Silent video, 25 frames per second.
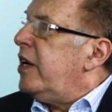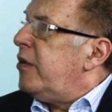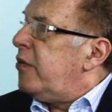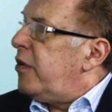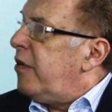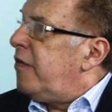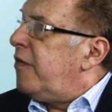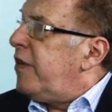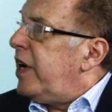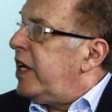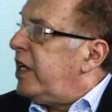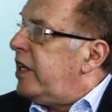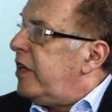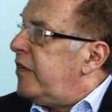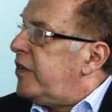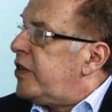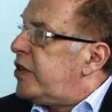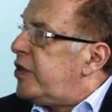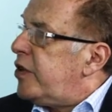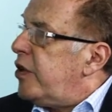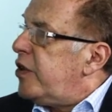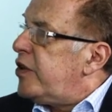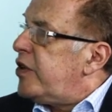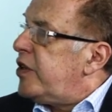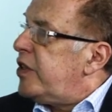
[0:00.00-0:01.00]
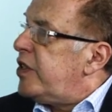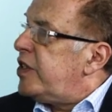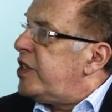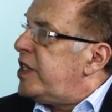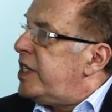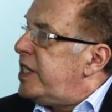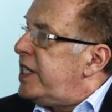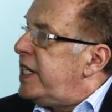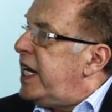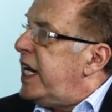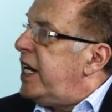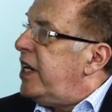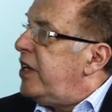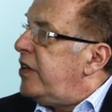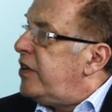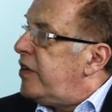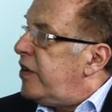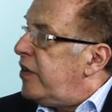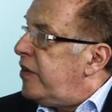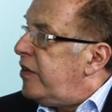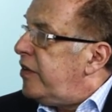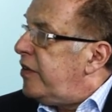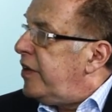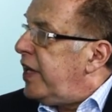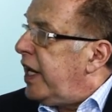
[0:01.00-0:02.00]
refractive surgeons tend
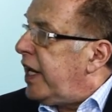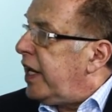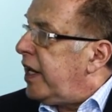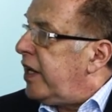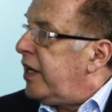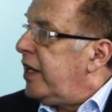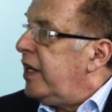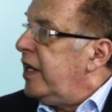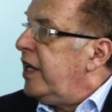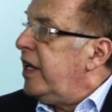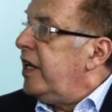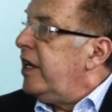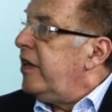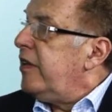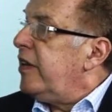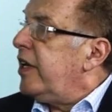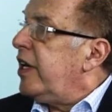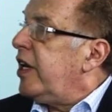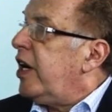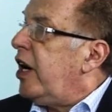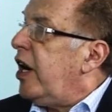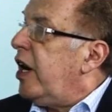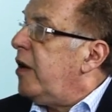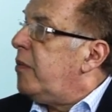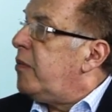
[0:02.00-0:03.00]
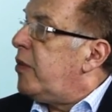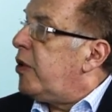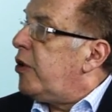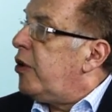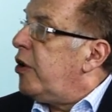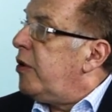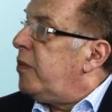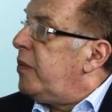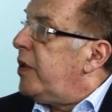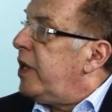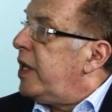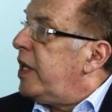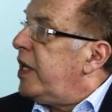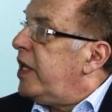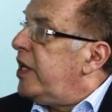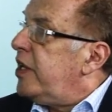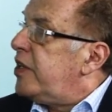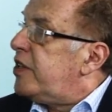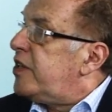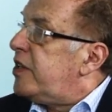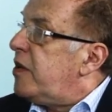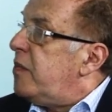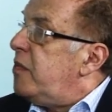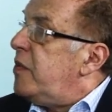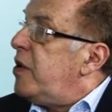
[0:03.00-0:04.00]
to think that hyperopia
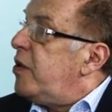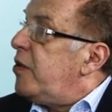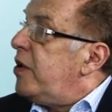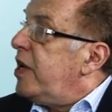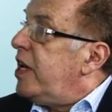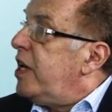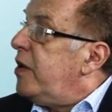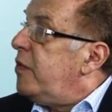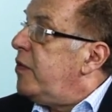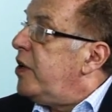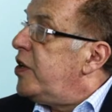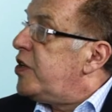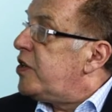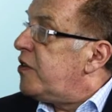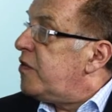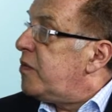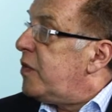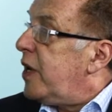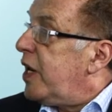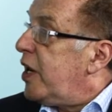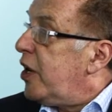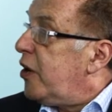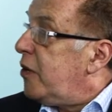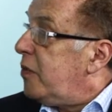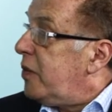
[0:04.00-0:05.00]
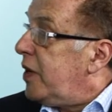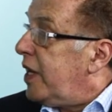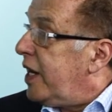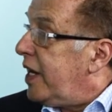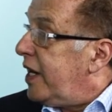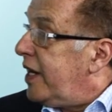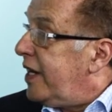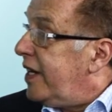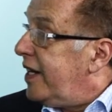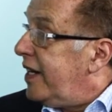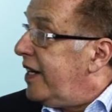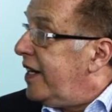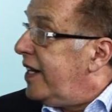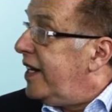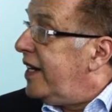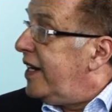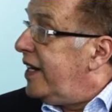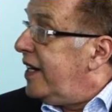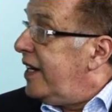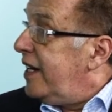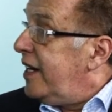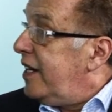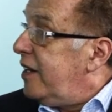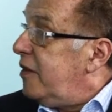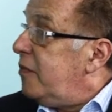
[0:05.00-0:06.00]
is the mirror image of myopia,
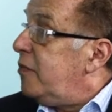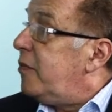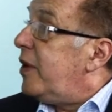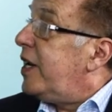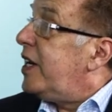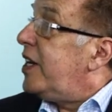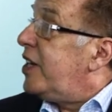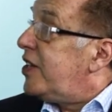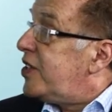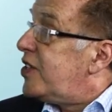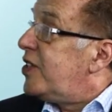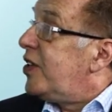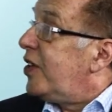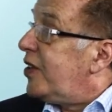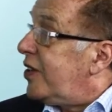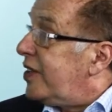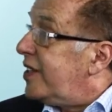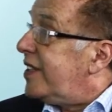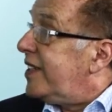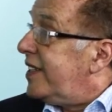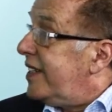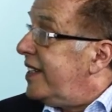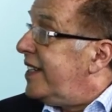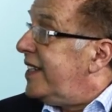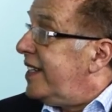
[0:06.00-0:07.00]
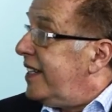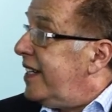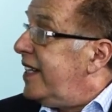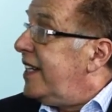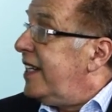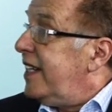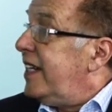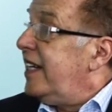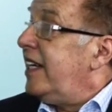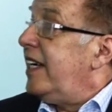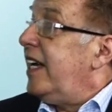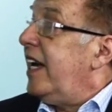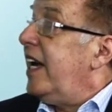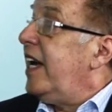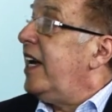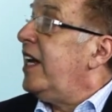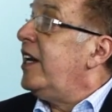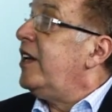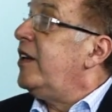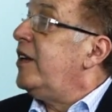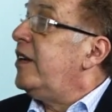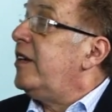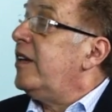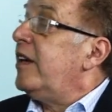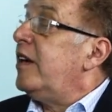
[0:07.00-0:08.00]
but it's not. No.
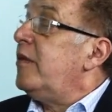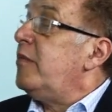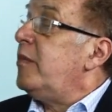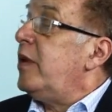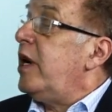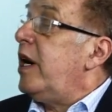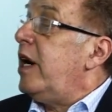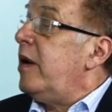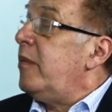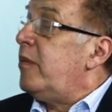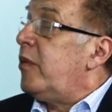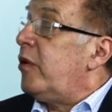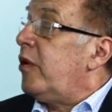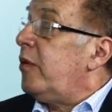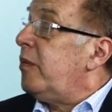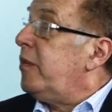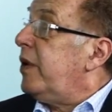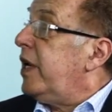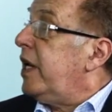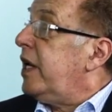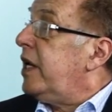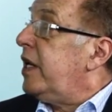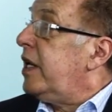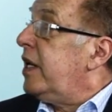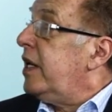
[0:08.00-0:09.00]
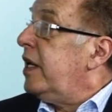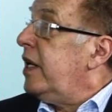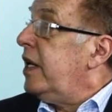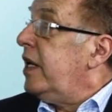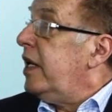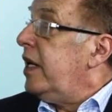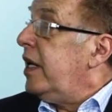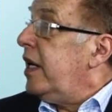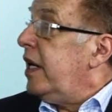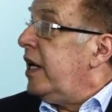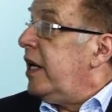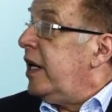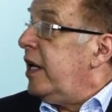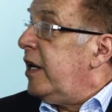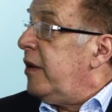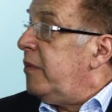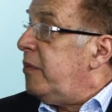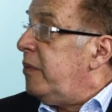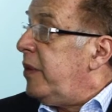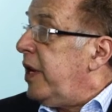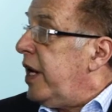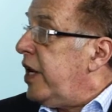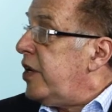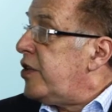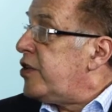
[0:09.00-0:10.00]
And um, hyperopic uh,
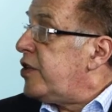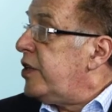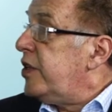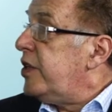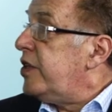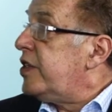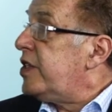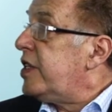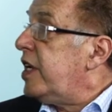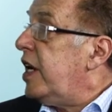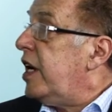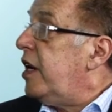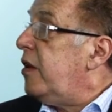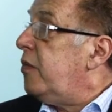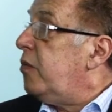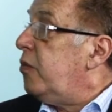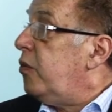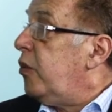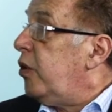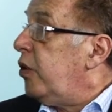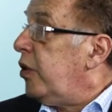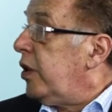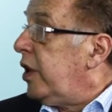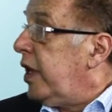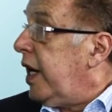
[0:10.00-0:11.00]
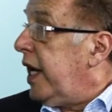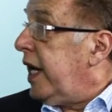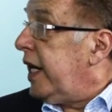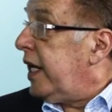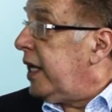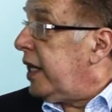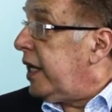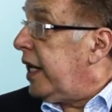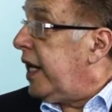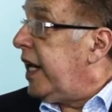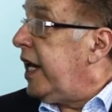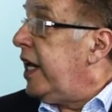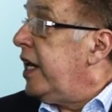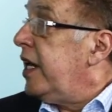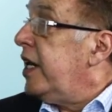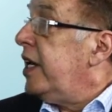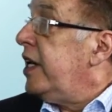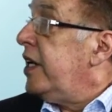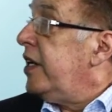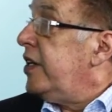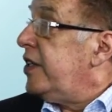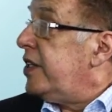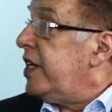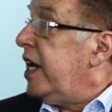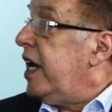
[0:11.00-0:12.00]
patients are more likely
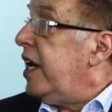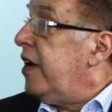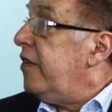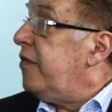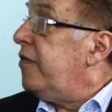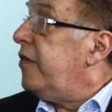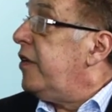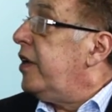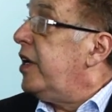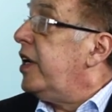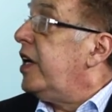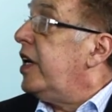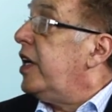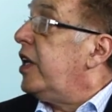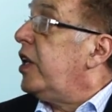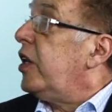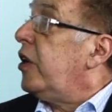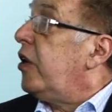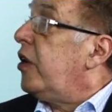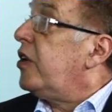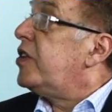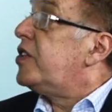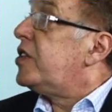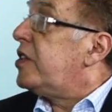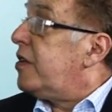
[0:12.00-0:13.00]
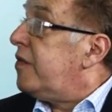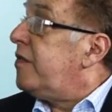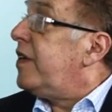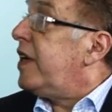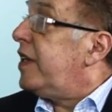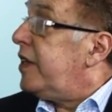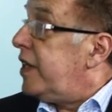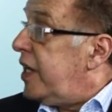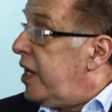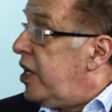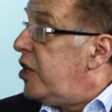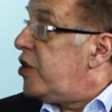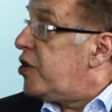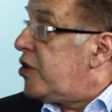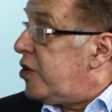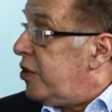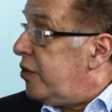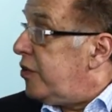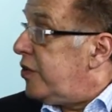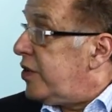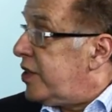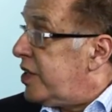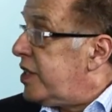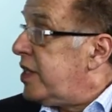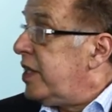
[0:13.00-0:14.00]
to have lots of other
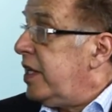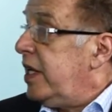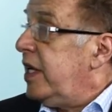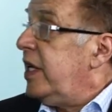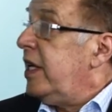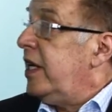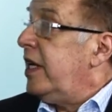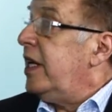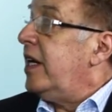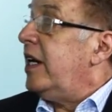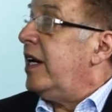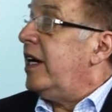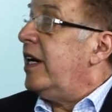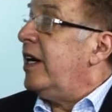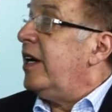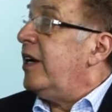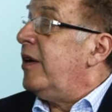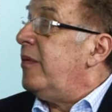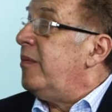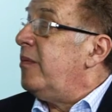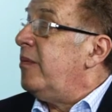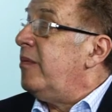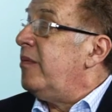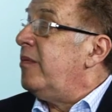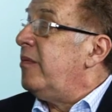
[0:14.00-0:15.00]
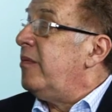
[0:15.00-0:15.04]
issues. Um,